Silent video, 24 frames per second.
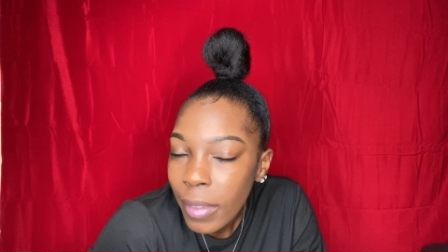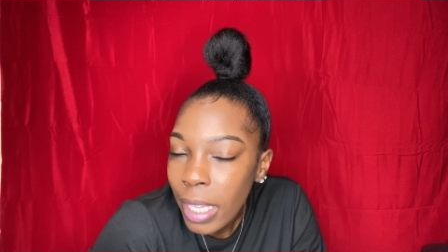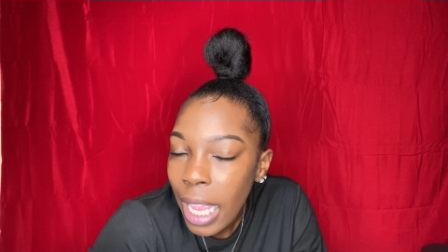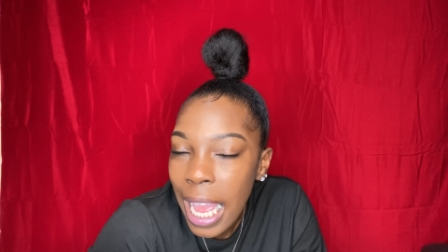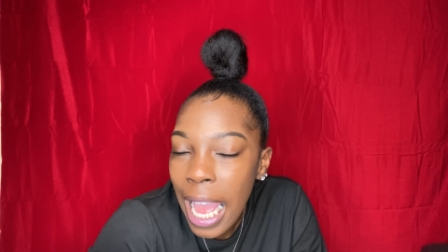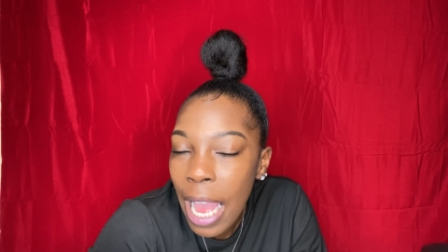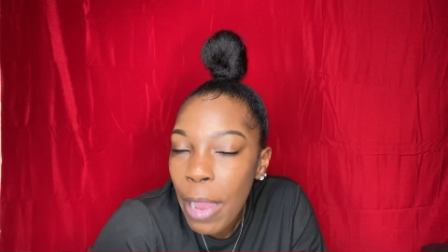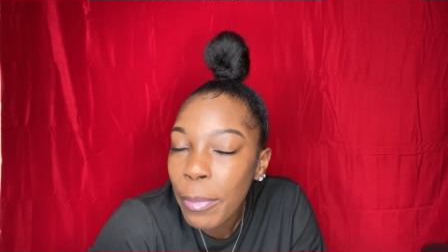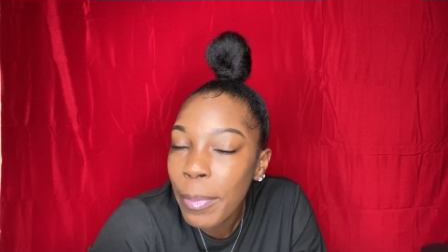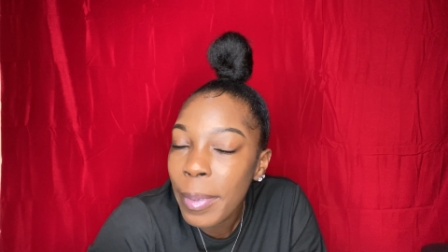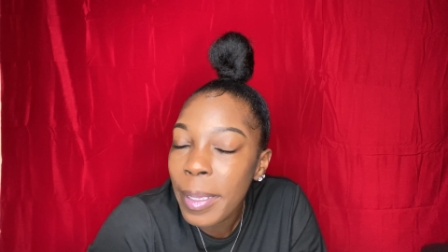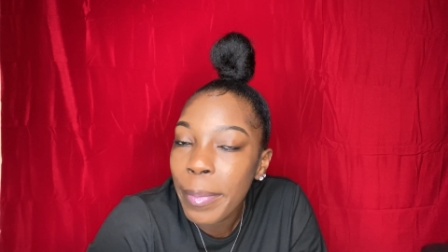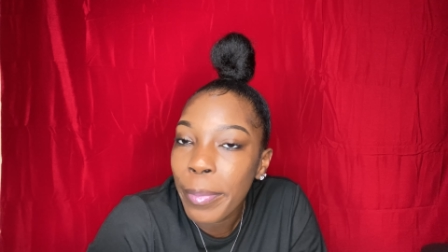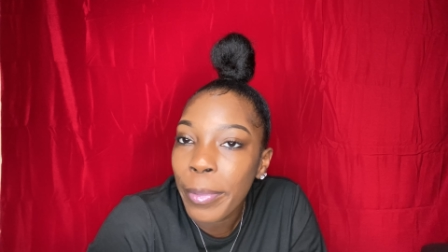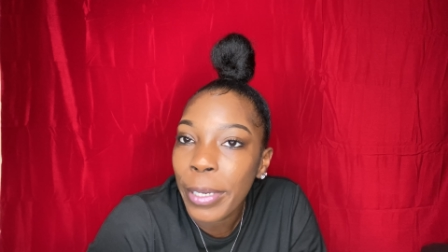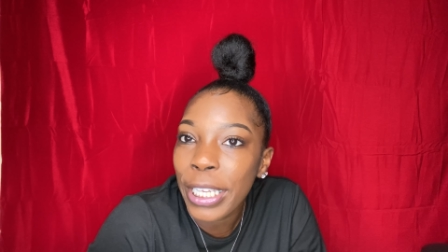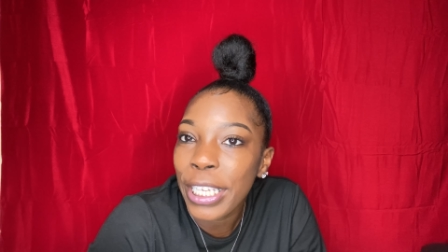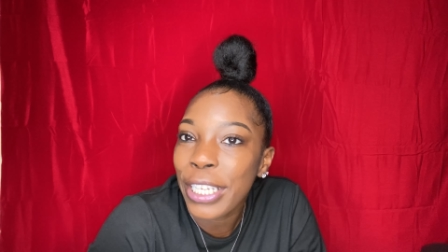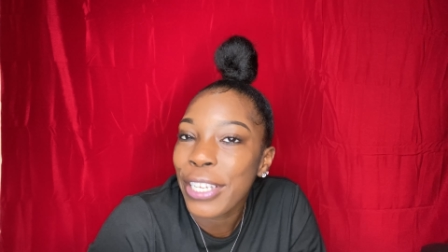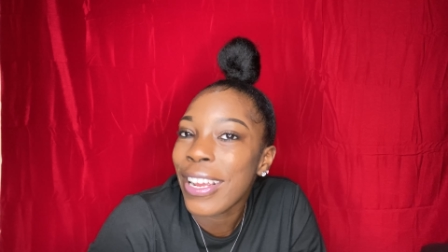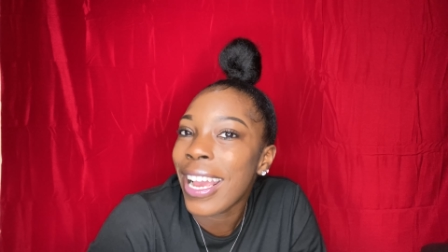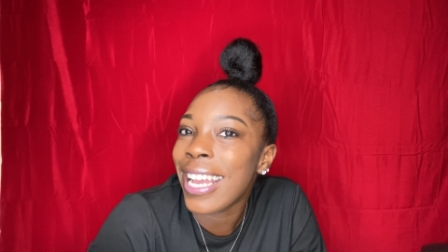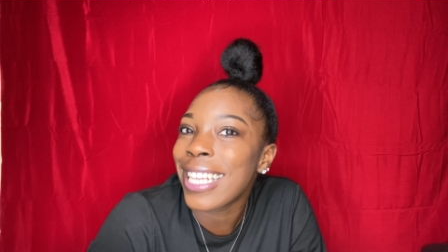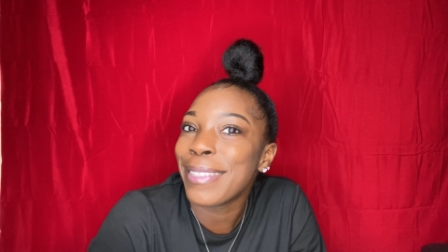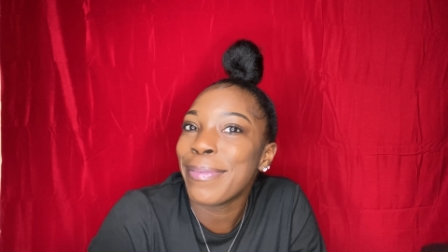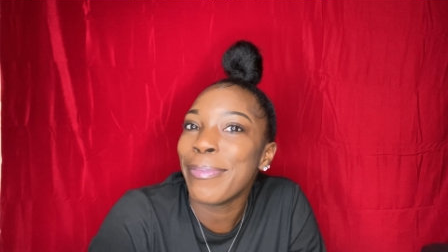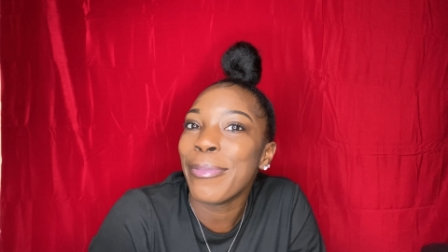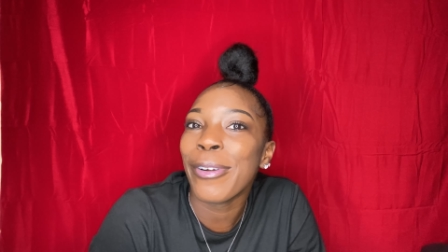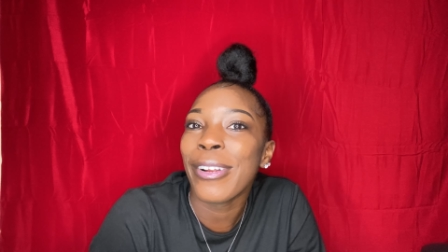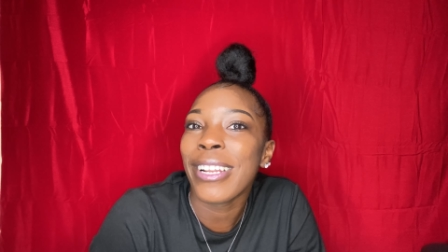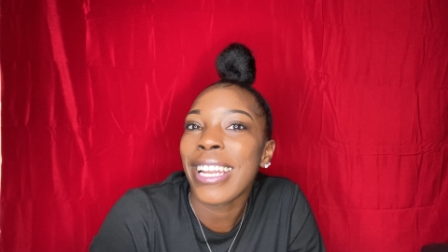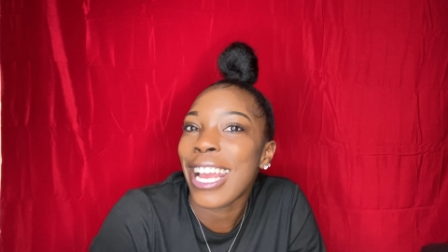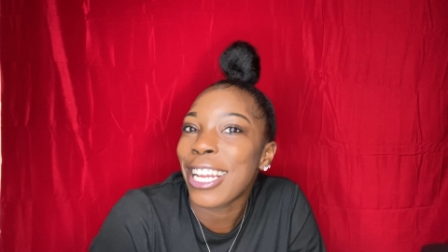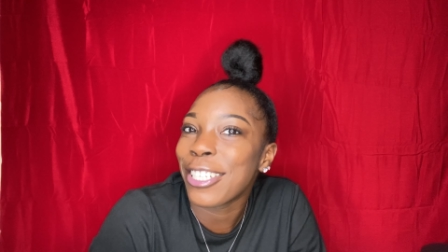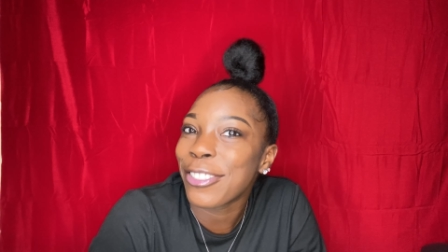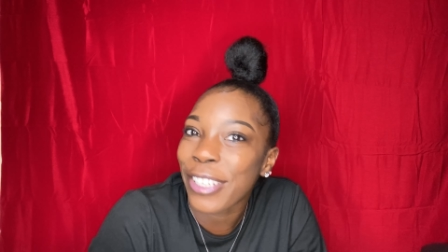I will be bringing you guys more
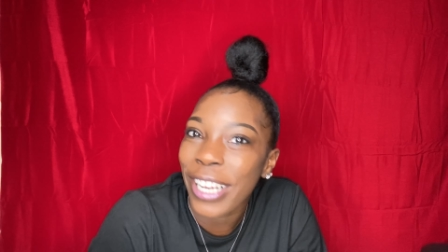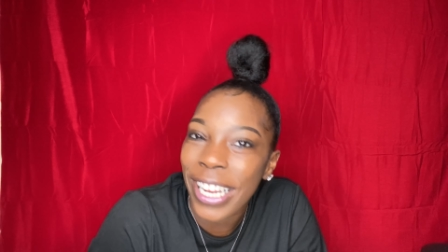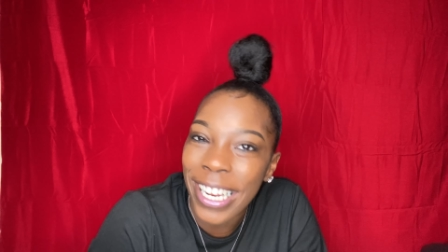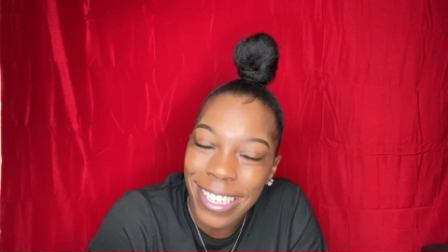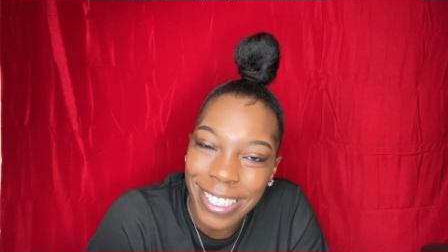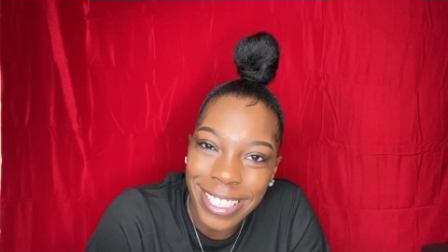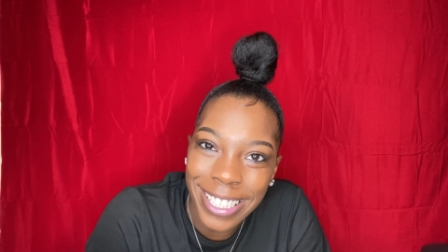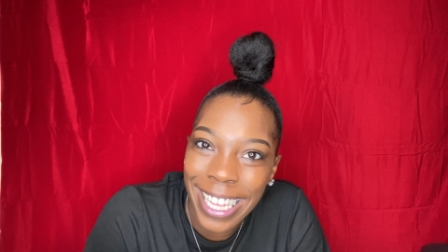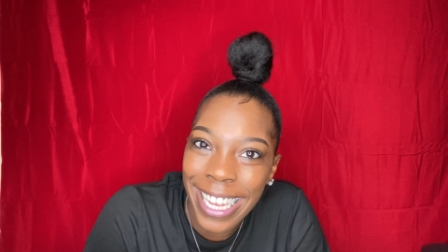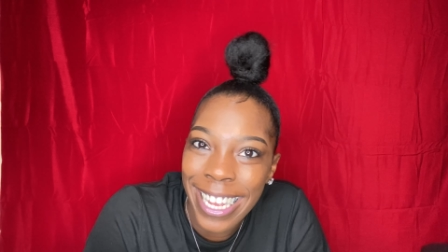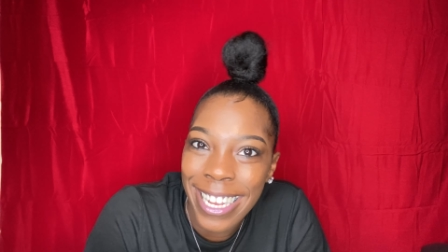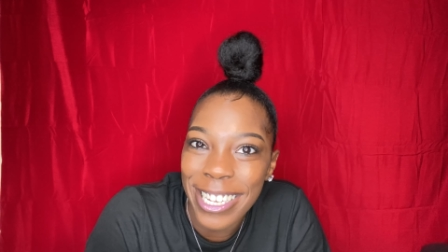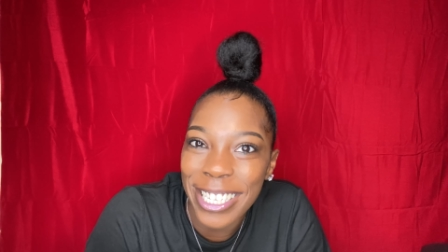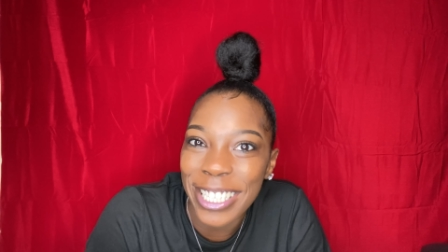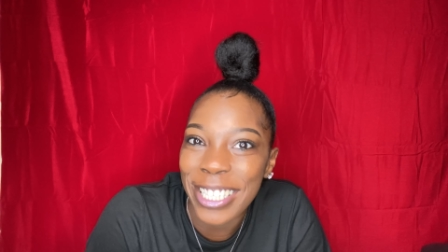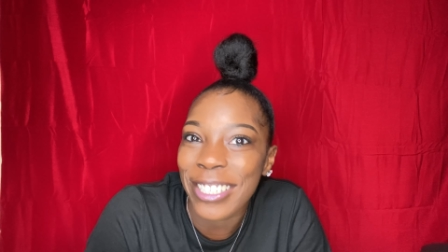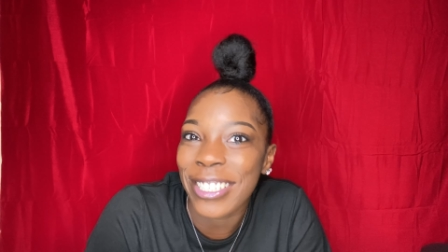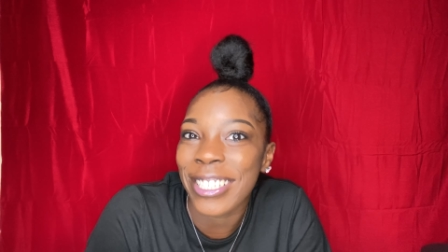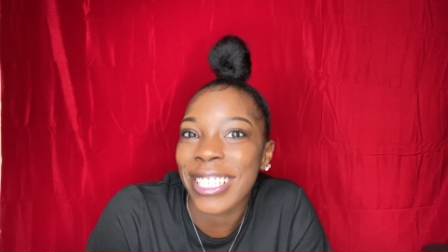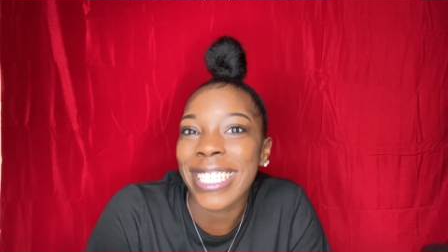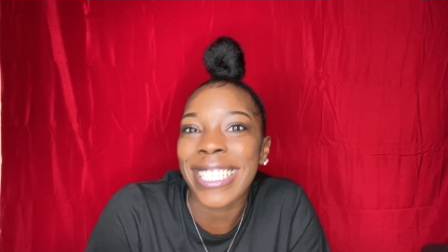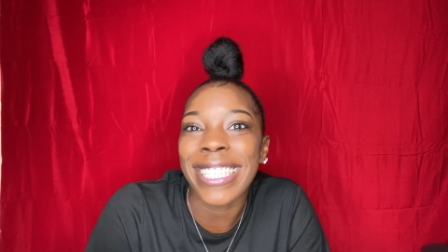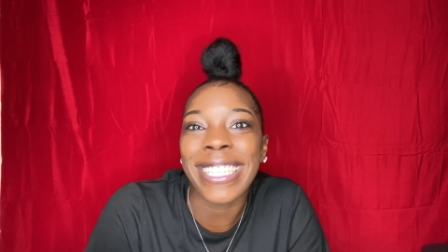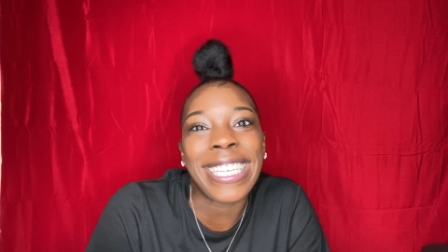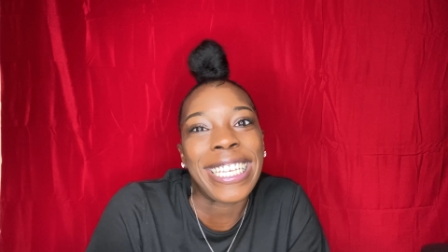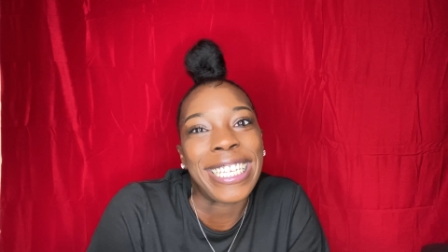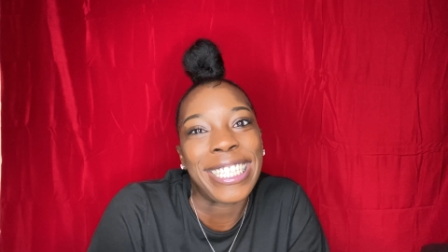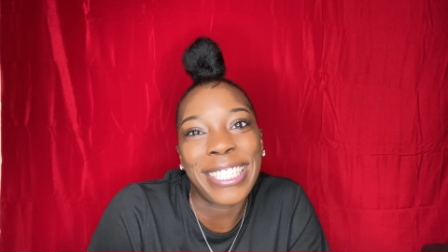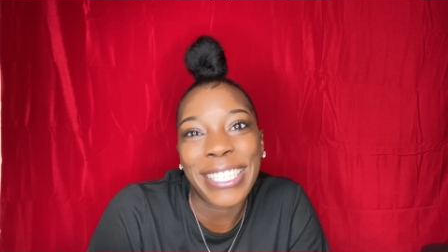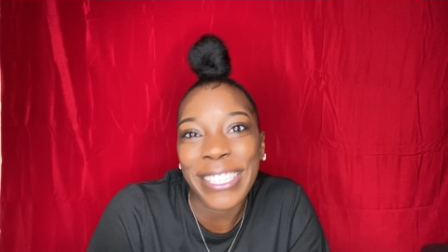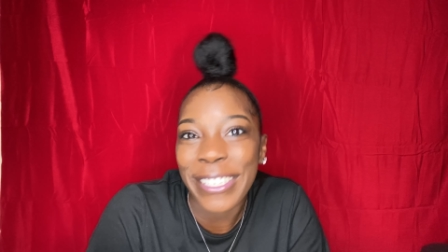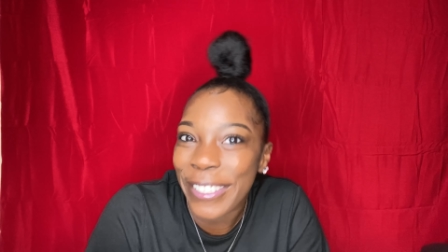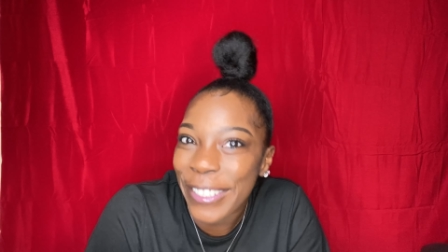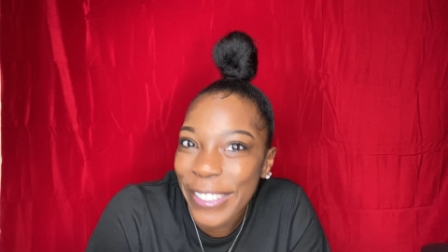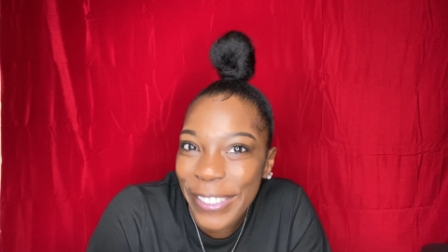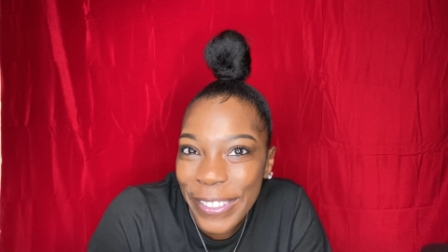natural hairstyles, so just stay
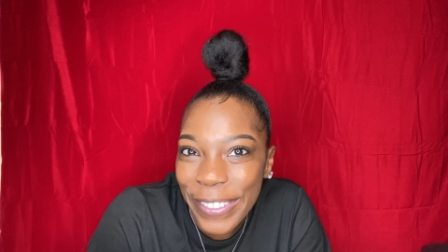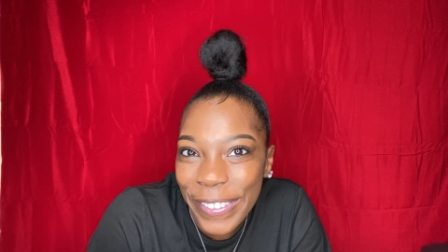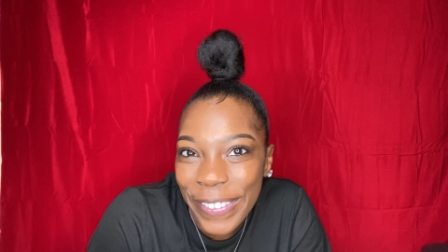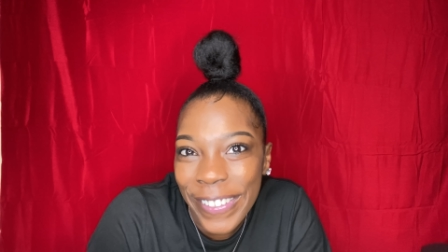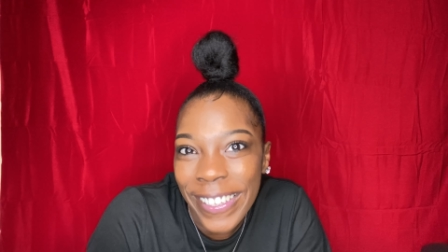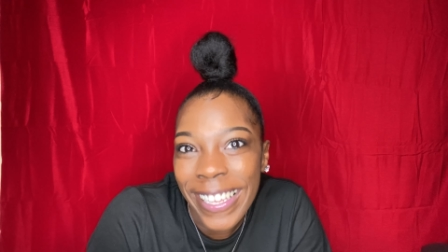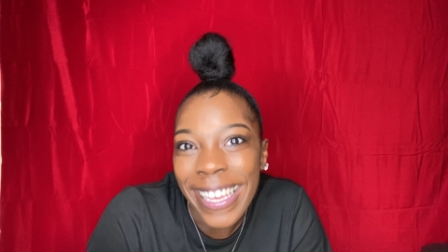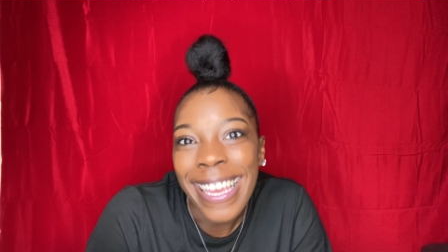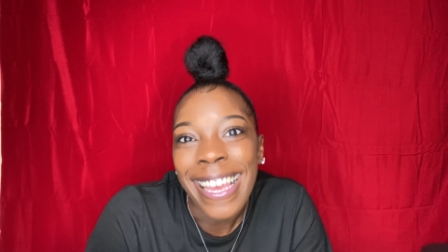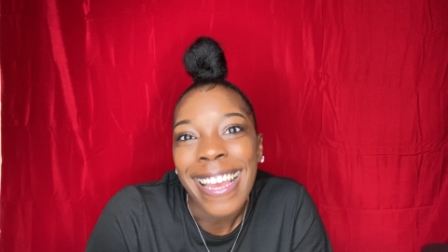tuned.